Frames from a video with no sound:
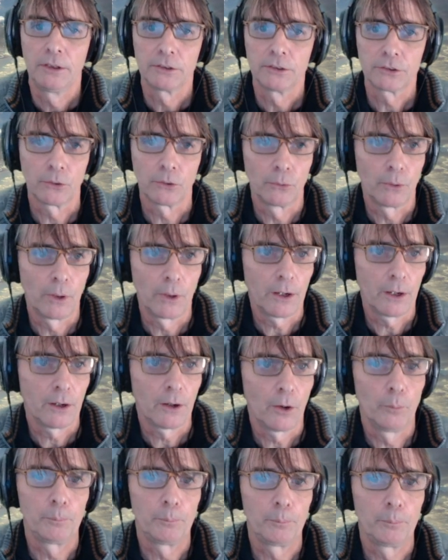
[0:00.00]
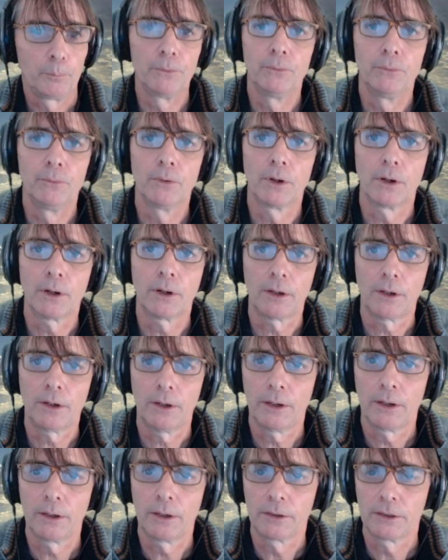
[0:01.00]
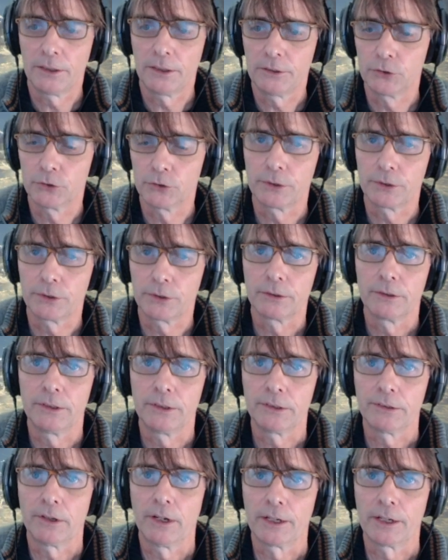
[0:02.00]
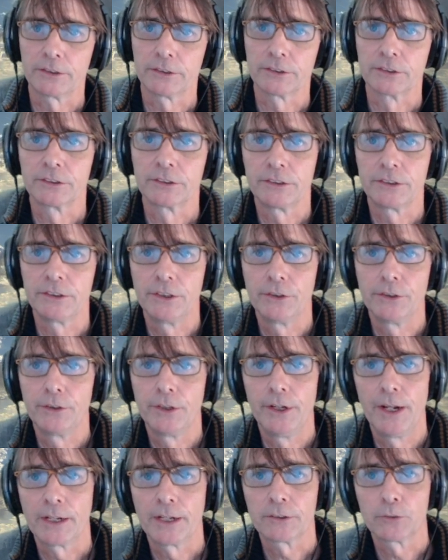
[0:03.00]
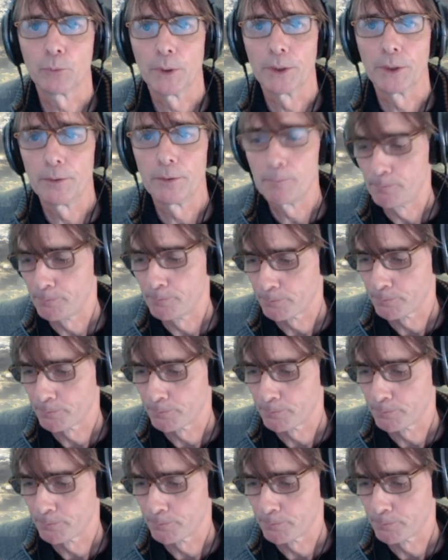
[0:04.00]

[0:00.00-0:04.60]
So I hope you enjoyed this lecture. See you in the next one.